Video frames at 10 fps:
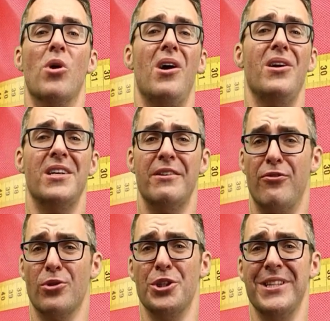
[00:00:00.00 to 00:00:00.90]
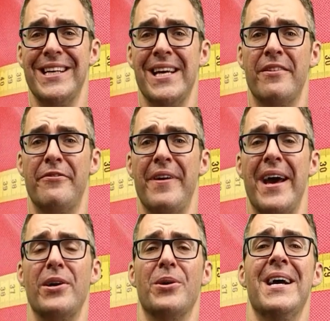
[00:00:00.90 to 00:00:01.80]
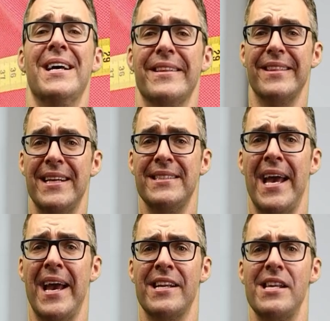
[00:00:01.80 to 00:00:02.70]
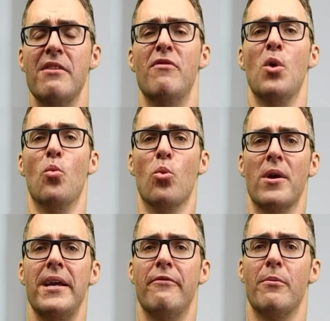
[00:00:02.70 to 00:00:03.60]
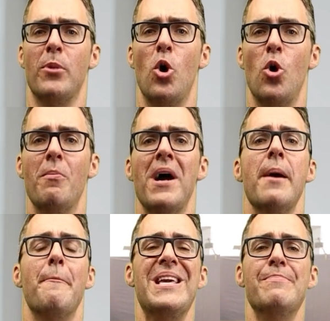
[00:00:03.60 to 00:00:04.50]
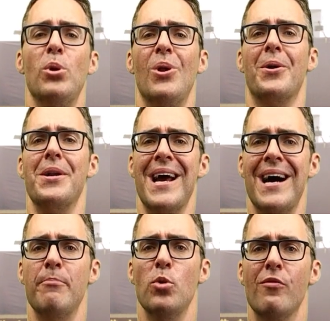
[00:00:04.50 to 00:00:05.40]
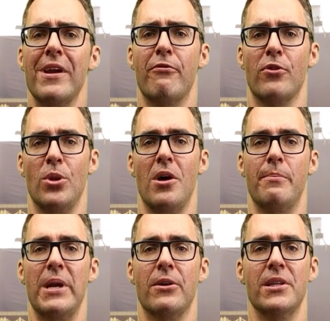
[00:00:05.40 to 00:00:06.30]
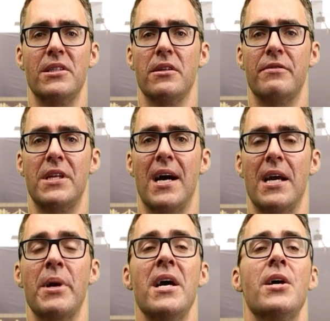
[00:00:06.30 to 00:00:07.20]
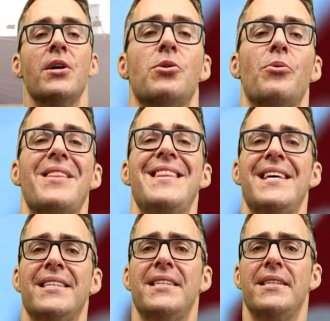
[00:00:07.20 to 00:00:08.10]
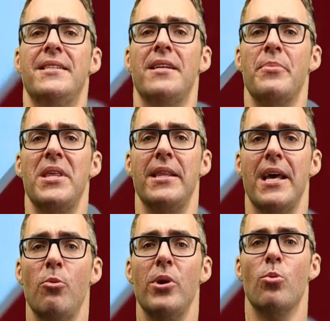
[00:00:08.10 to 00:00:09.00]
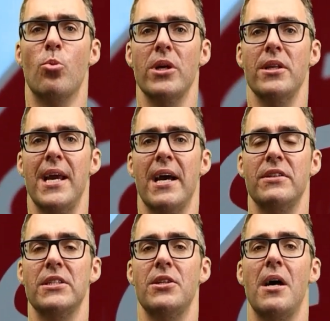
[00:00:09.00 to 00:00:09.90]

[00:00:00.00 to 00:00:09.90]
We're all unfortunately getting fatter, less active, working from home. People are not moving for long periods of time. So this is something that we really have to